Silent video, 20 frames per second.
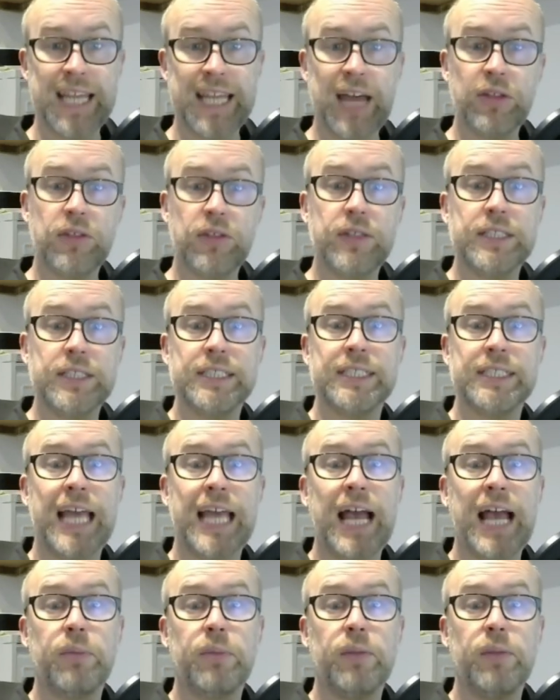now that this is in
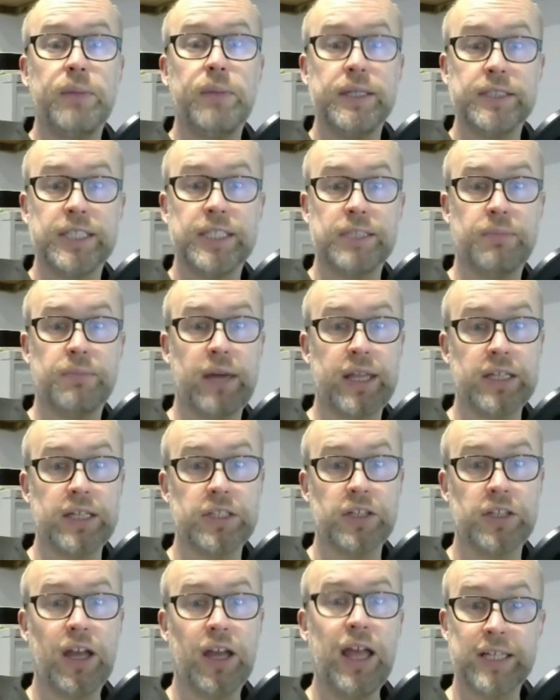Apple Business
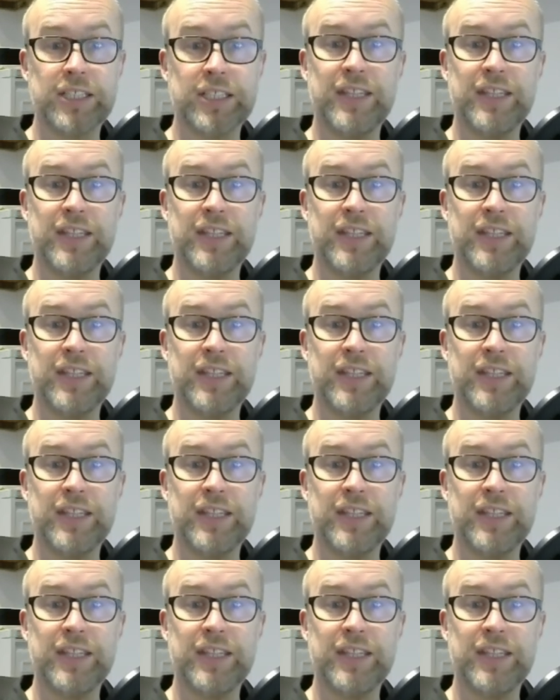Manager,